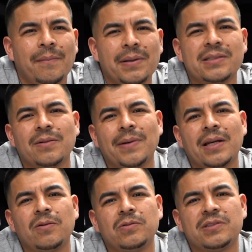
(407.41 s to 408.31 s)
Be
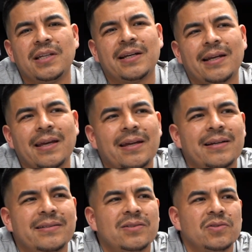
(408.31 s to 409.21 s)
somebody who's
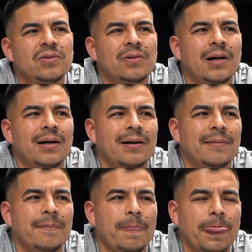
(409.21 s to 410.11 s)
dedicated to, uh,
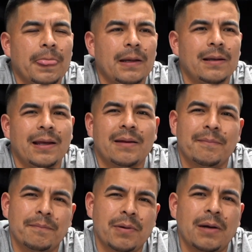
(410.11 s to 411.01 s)
like
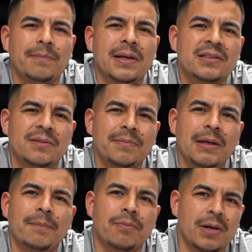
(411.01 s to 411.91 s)
Prabh mentioned,
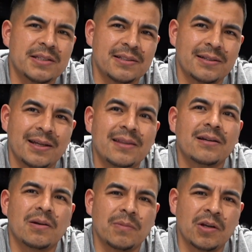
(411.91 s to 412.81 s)
being present in
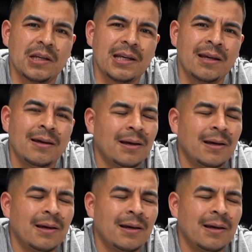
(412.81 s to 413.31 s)
the community.